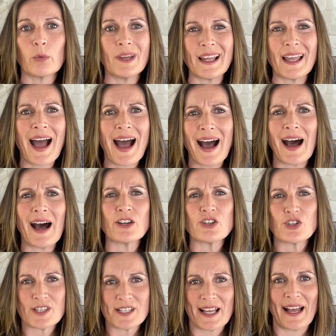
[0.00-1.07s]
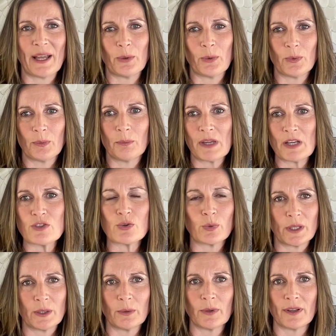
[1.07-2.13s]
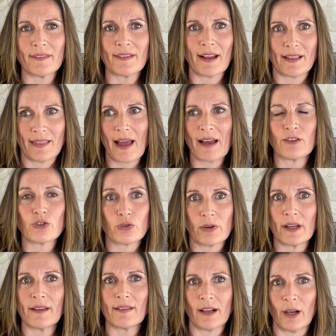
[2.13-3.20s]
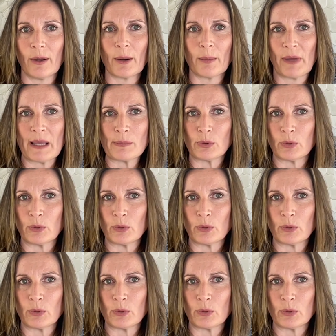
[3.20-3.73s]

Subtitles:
on a really harsh scale. Mental illness, like, that triggers a lot of